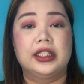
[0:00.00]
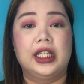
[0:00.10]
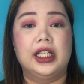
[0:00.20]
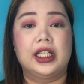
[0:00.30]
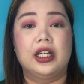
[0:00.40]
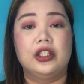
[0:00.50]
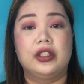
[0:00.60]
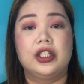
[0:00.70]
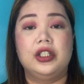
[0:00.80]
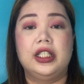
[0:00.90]
talaga. You
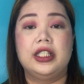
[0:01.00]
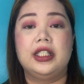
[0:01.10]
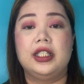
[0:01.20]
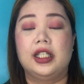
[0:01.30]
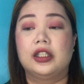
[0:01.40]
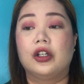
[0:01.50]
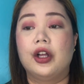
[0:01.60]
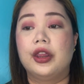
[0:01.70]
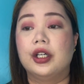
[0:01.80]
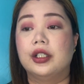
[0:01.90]
can really see it
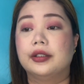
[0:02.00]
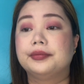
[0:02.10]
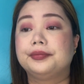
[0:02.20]
on the